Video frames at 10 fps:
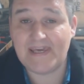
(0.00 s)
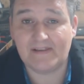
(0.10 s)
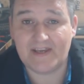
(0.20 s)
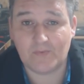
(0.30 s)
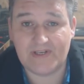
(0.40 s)

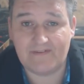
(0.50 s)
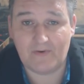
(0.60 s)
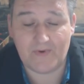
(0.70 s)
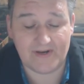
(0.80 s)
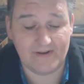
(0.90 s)
pee liquid
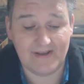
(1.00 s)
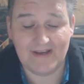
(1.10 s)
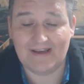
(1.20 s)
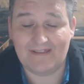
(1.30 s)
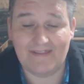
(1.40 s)
everywhere.
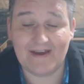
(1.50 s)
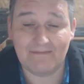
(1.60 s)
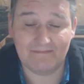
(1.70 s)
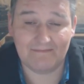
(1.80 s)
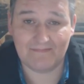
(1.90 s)

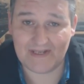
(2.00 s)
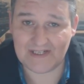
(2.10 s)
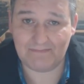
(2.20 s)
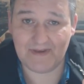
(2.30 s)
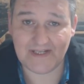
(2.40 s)
That
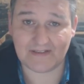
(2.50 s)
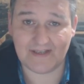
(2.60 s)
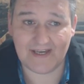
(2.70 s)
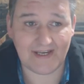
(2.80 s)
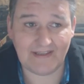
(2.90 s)
is
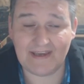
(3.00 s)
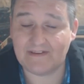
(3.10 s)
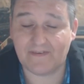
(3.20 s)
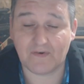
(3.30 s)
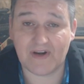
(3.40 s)
basically, I
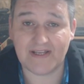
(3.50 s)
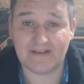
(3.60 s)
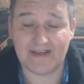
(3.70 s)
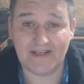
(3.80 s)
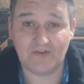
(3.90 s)
take it for
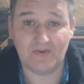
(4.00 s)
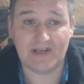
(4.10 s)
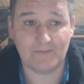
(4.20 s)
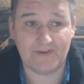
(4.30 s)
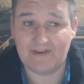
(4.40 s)
granted, I
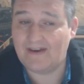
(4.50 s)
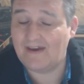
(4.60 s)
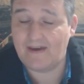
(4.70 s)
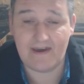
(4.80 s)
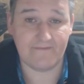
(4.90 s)
do that with
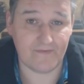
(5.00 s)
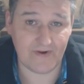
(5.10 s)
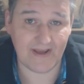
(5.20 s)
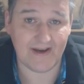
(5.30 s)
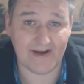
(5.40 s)

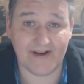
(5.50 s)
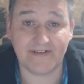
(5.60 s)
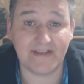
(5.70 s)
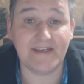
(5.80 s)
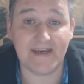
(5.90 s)
every
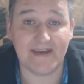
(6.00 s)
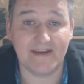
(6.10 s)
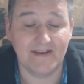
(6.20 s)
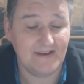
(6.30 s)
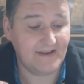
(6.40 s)

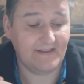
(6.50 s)
RTA